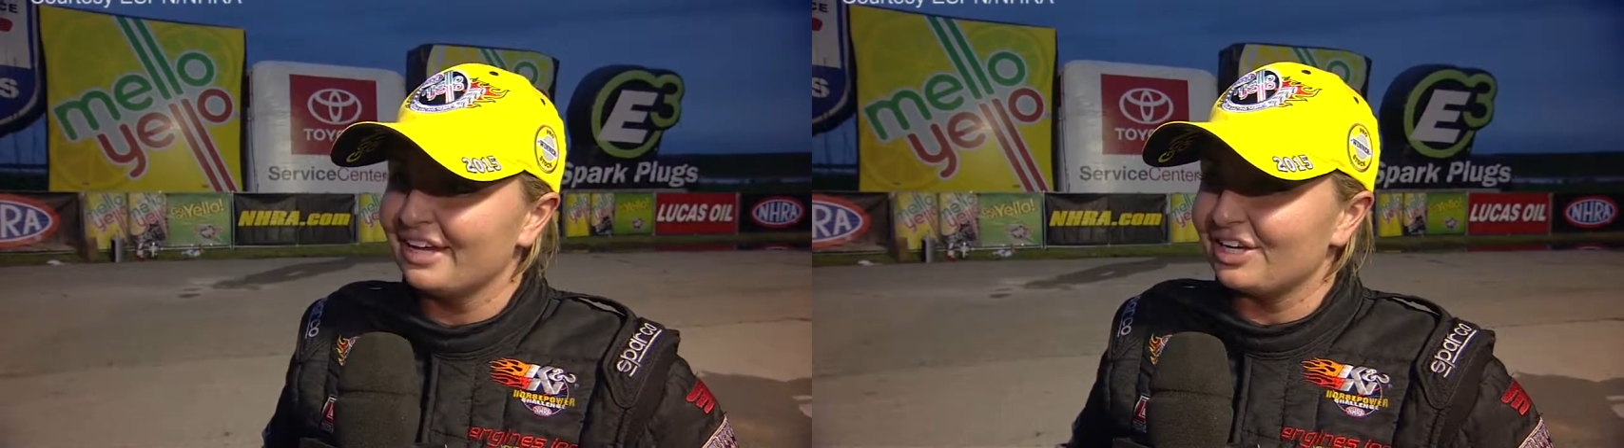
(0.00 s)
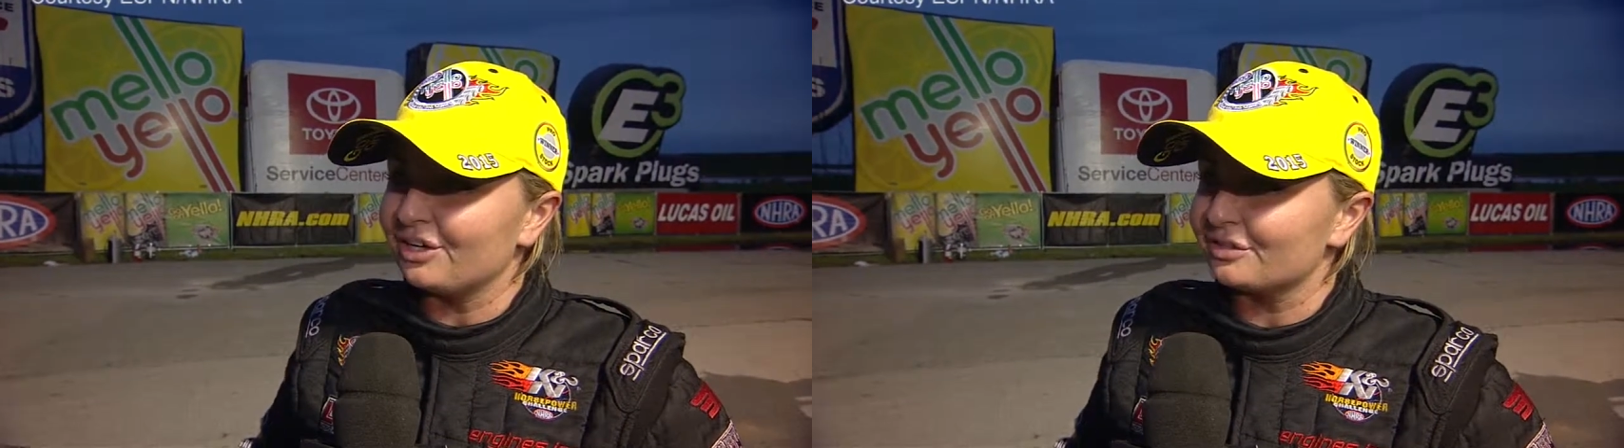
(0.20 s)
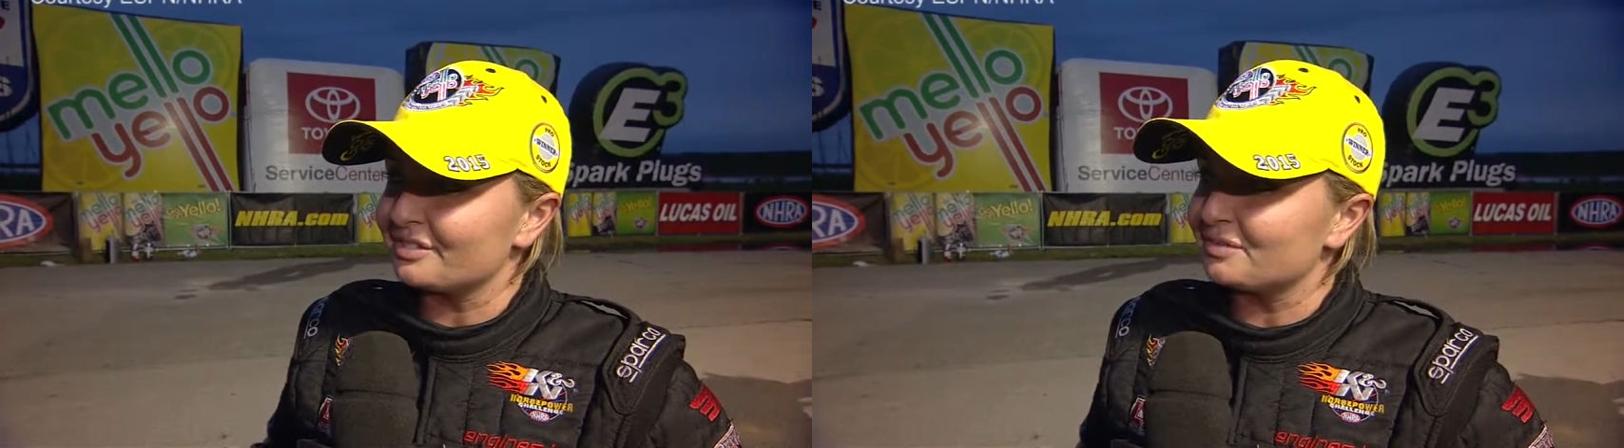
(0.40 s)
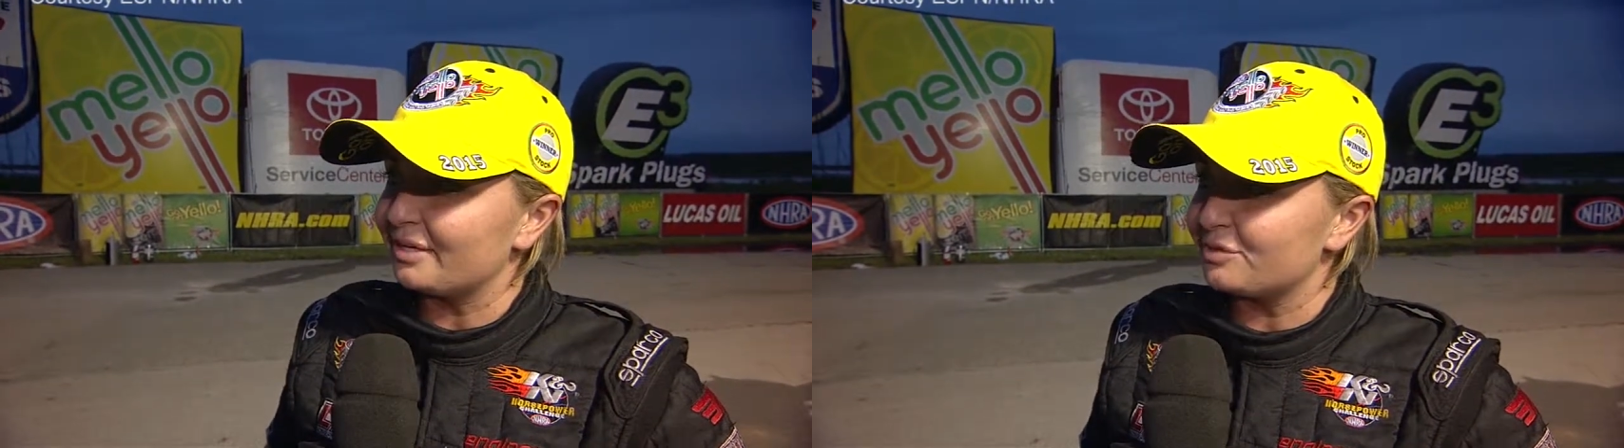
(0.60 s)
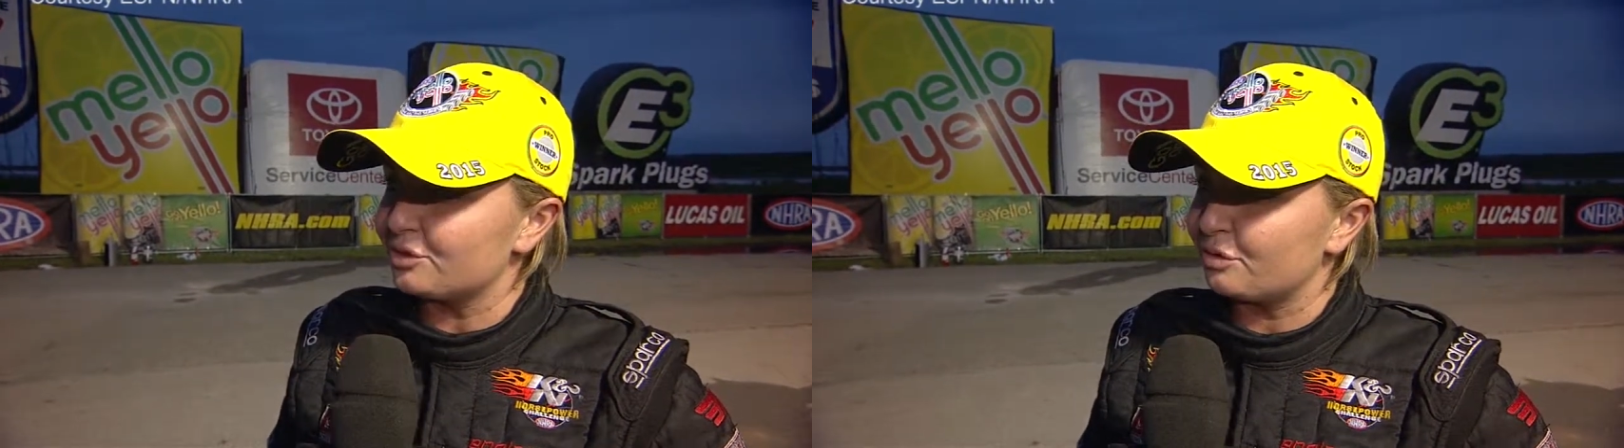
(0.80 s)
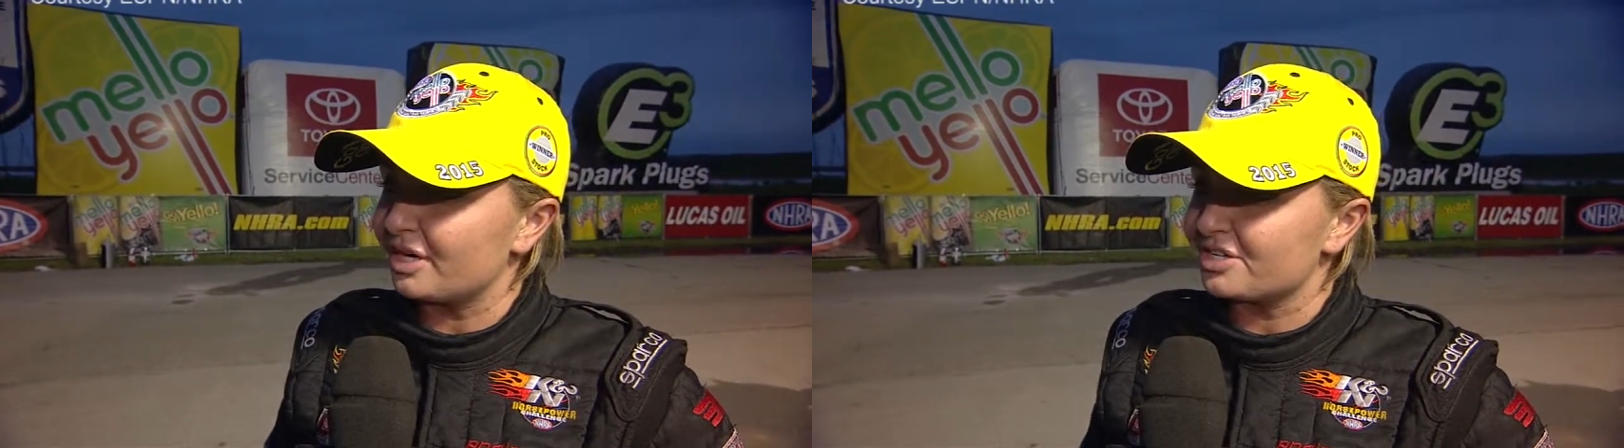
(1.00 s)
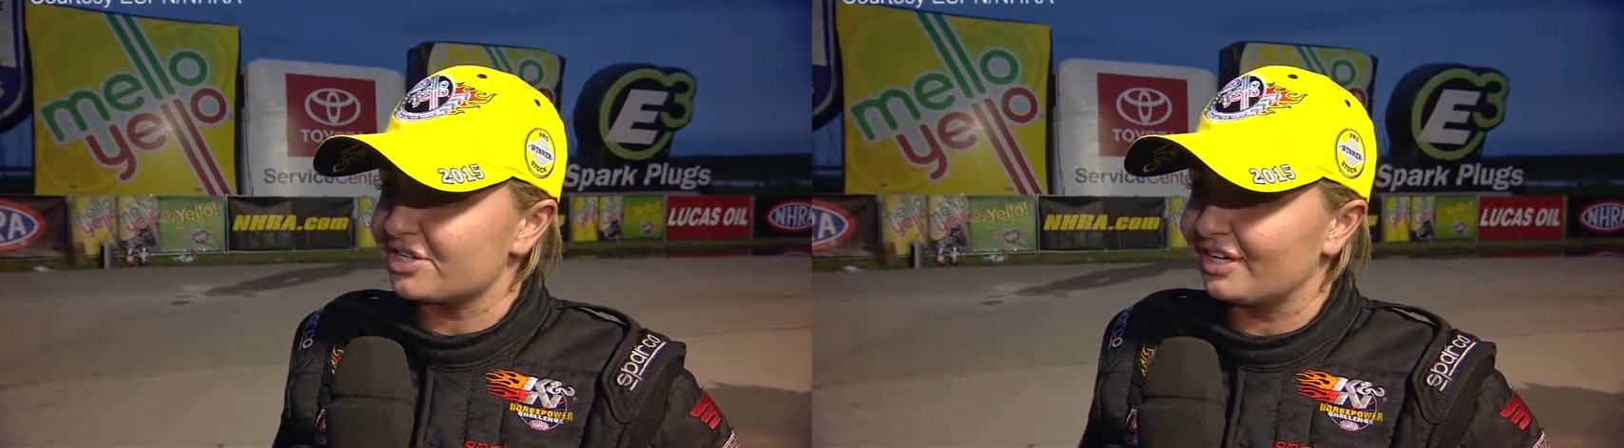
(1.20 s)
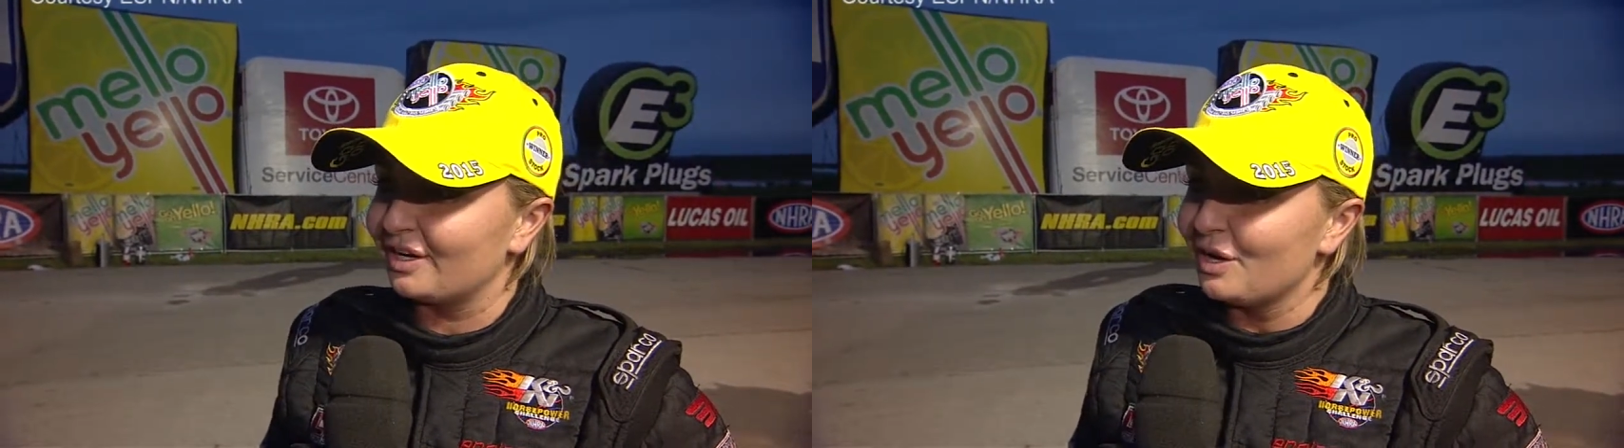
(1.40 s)
You know, sometimes you
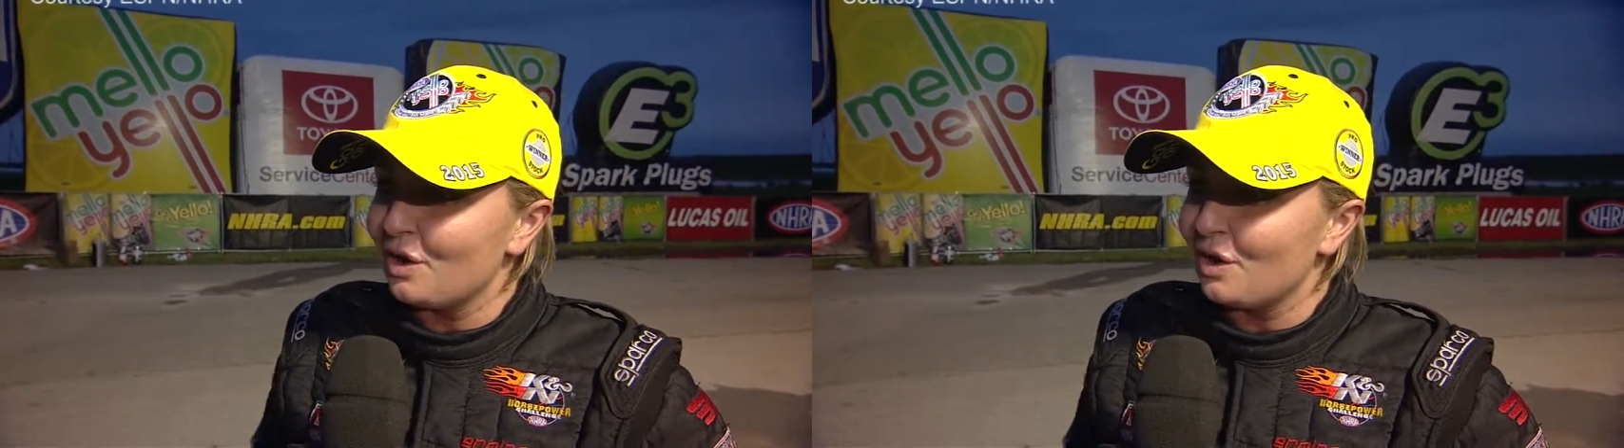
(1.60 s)
question